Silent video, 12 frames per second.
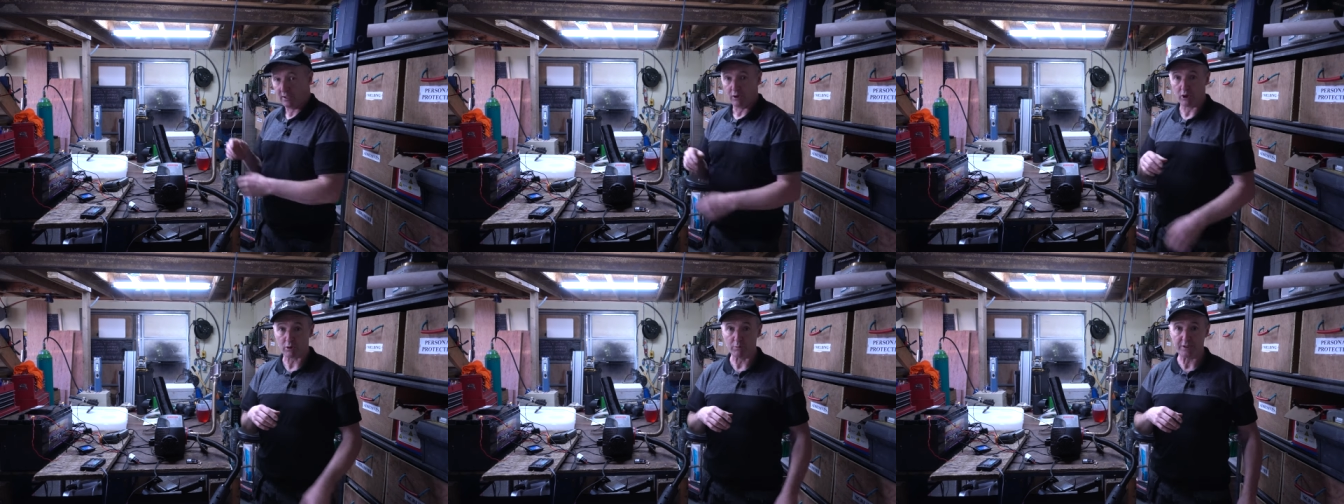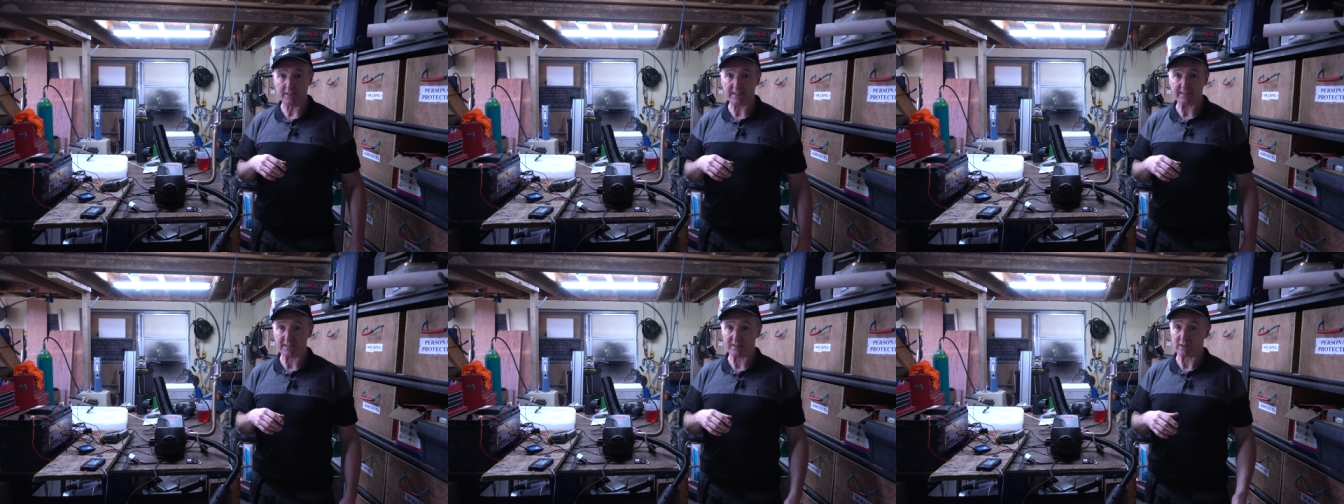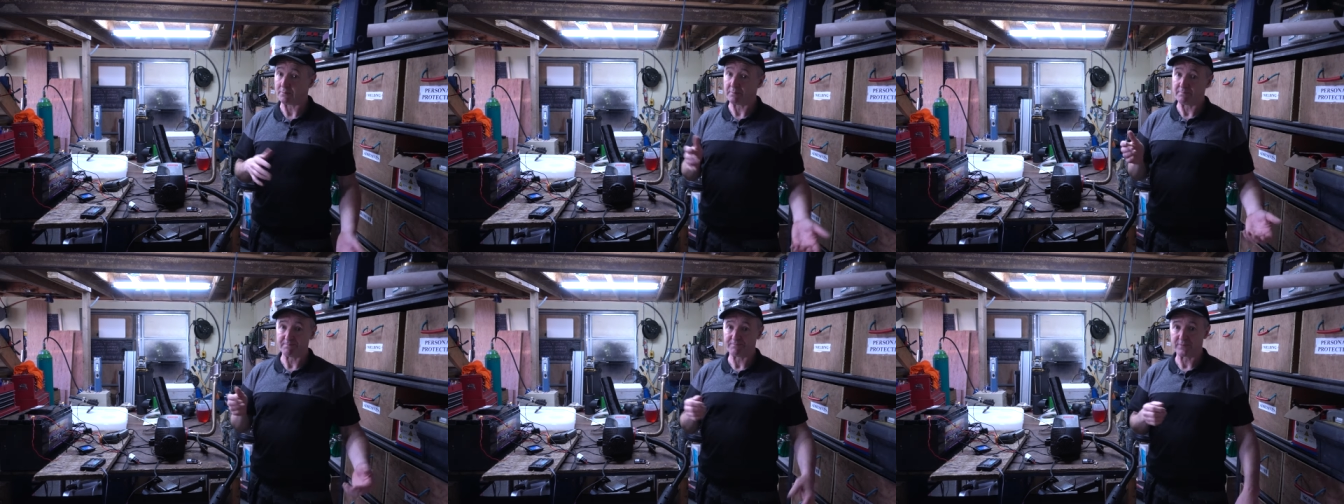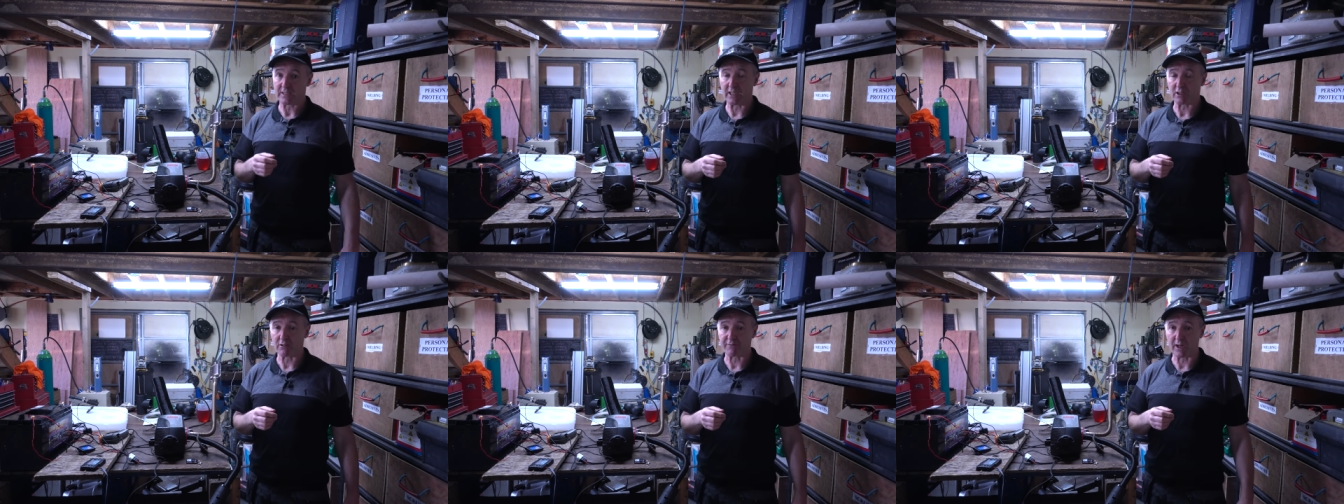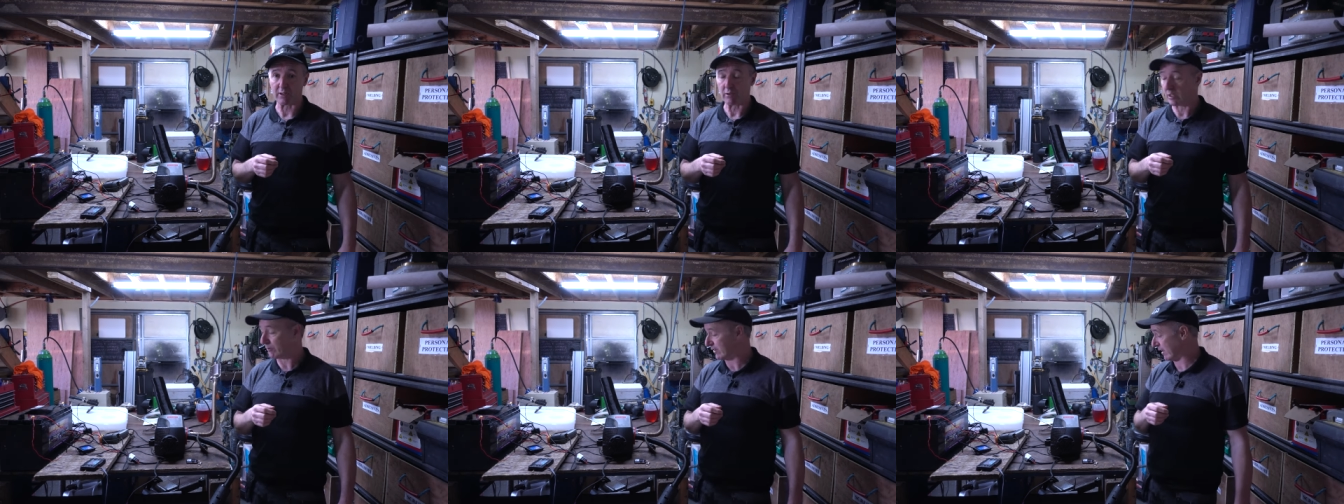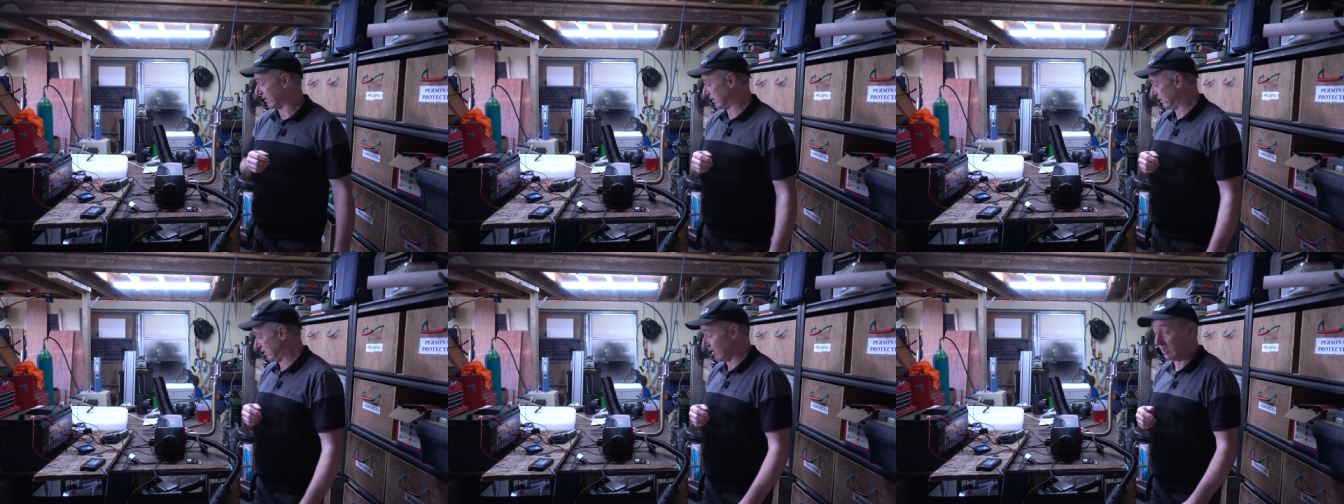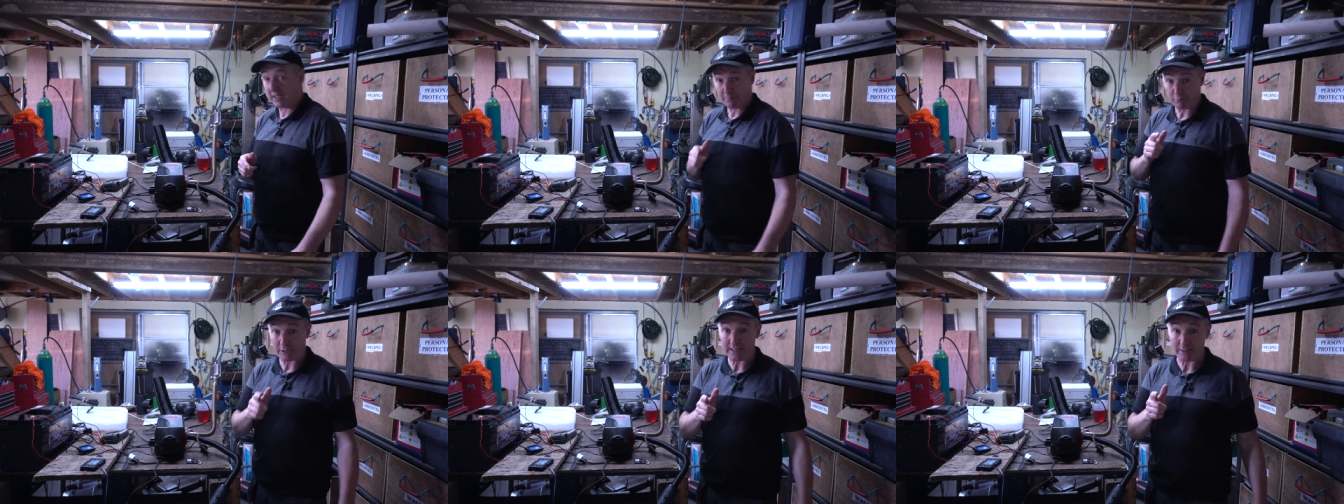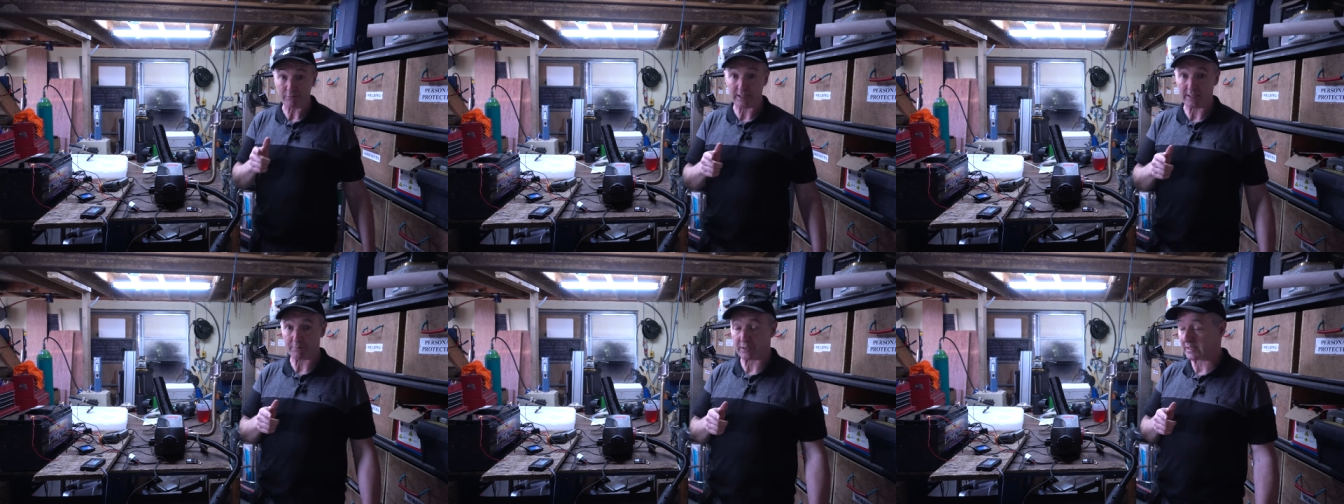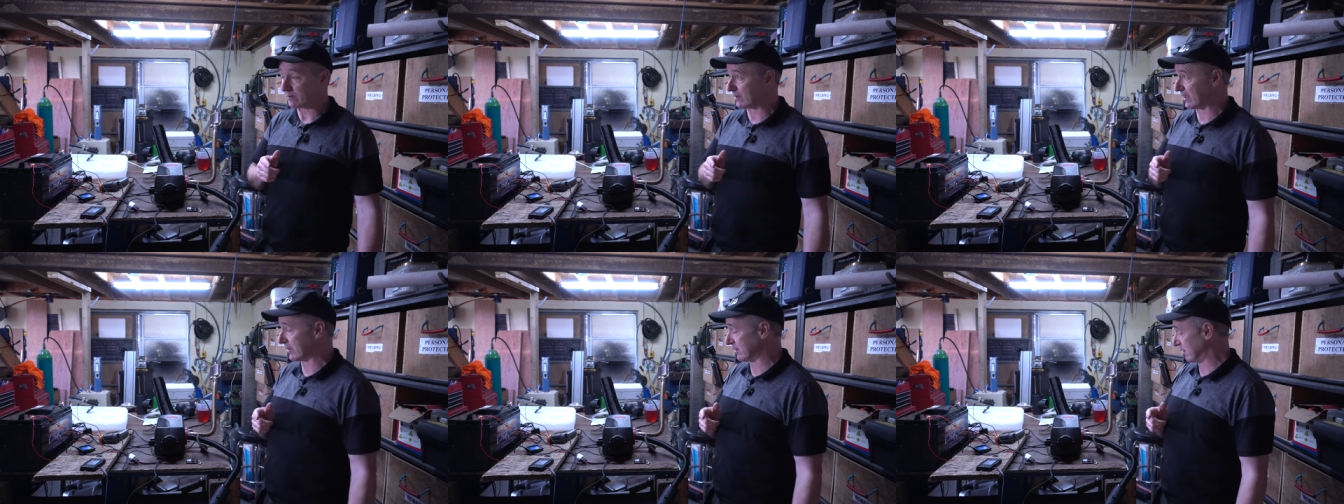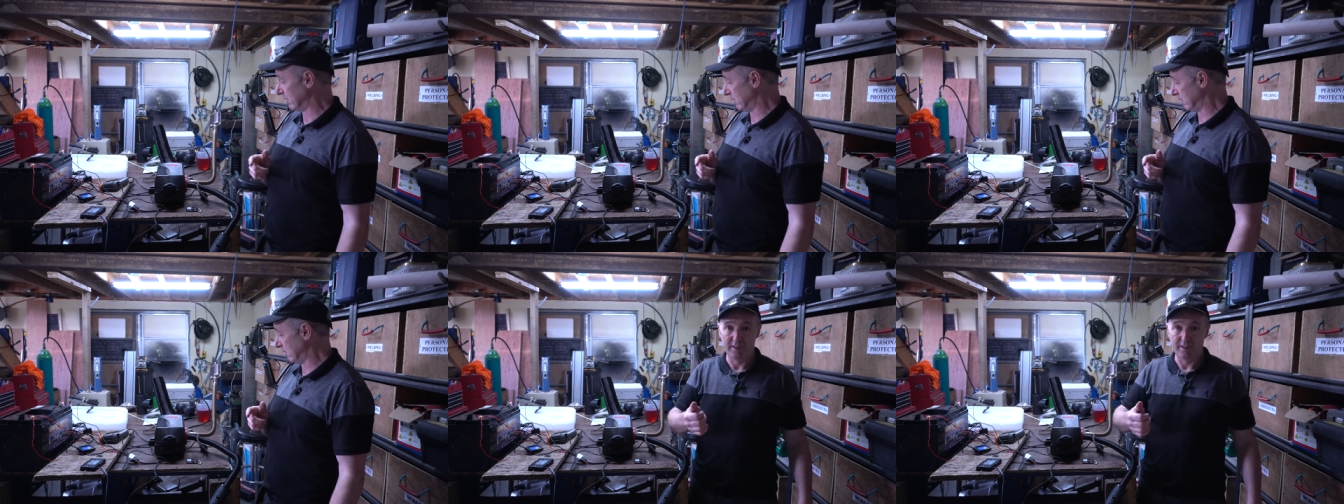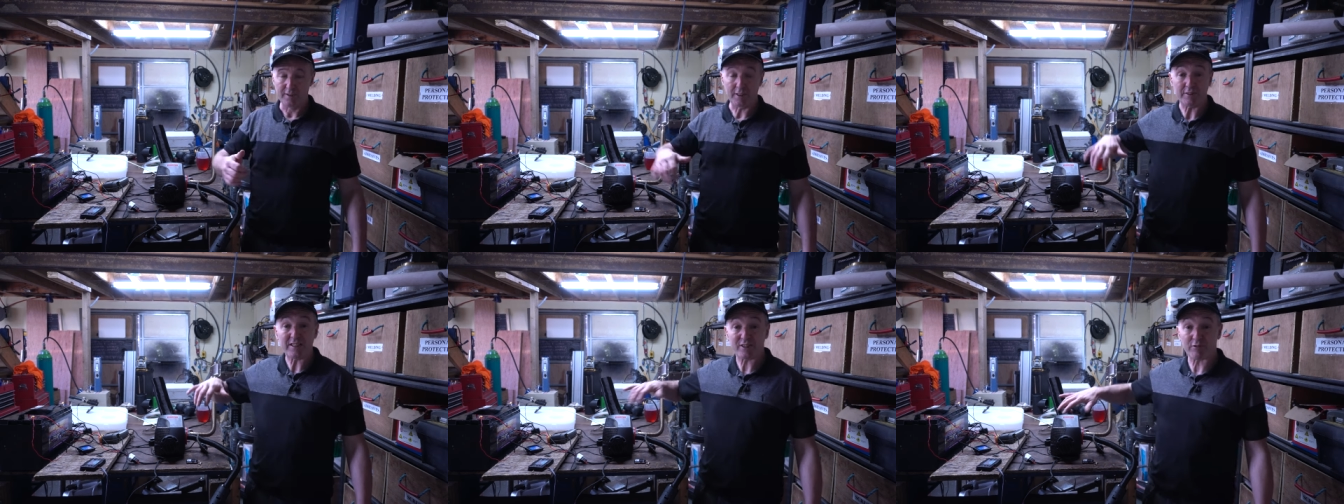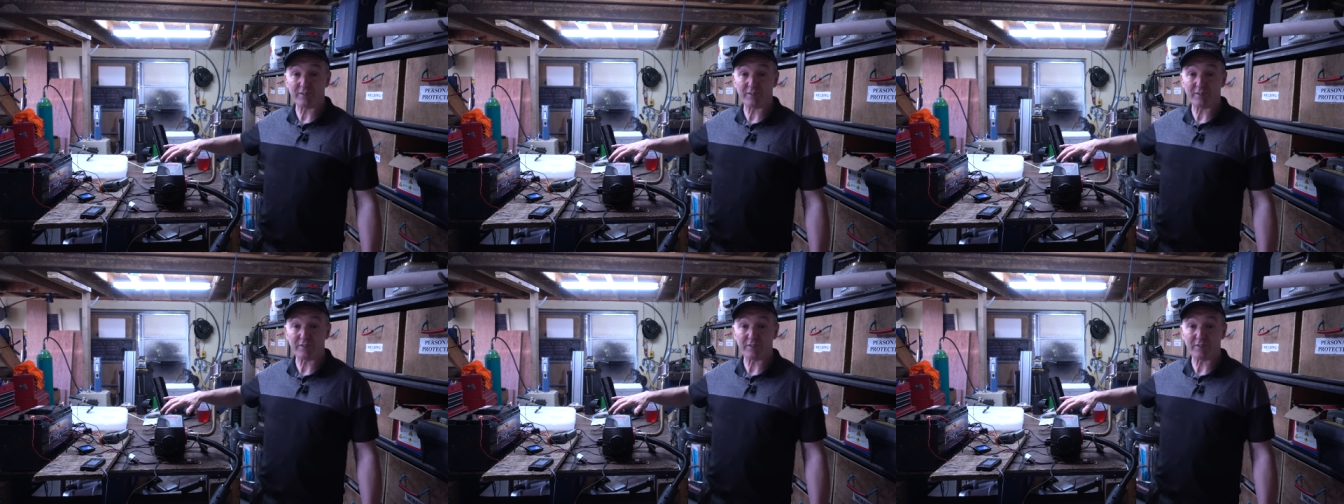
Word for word: Hook one of these things up. Can't go far wrong with that. I'm really, really impressed with these. Now these are a